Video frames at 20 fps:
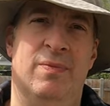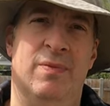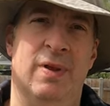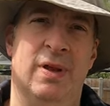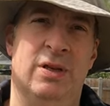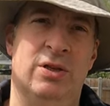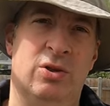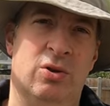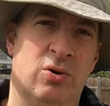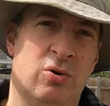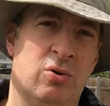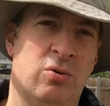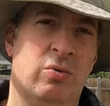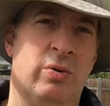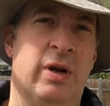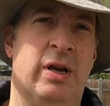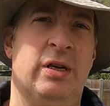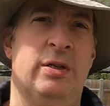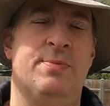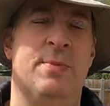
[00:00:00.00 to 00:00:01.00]
It's
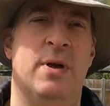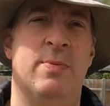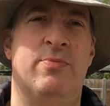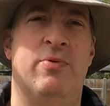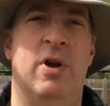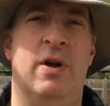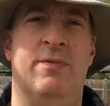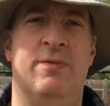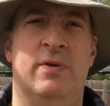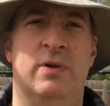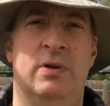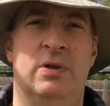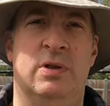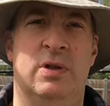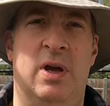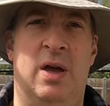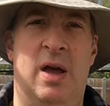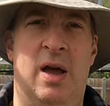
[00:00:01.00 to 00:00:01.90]
always my preference to